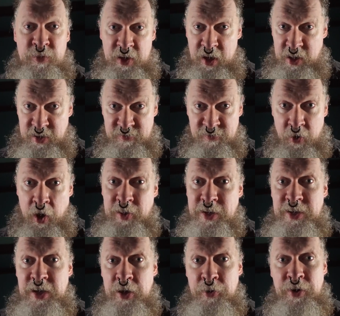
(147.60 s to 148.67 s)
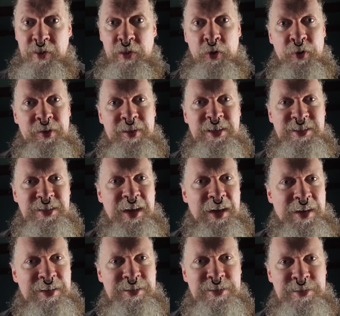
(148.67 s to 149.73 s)
It's voluntary, though, in this
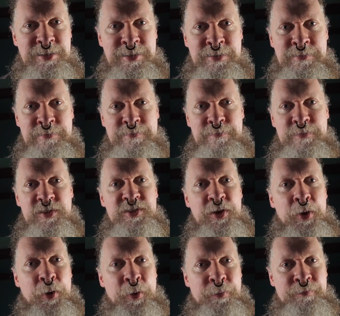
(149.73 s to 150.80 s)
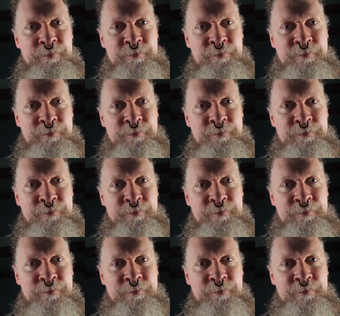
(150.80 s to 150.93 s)
case. So.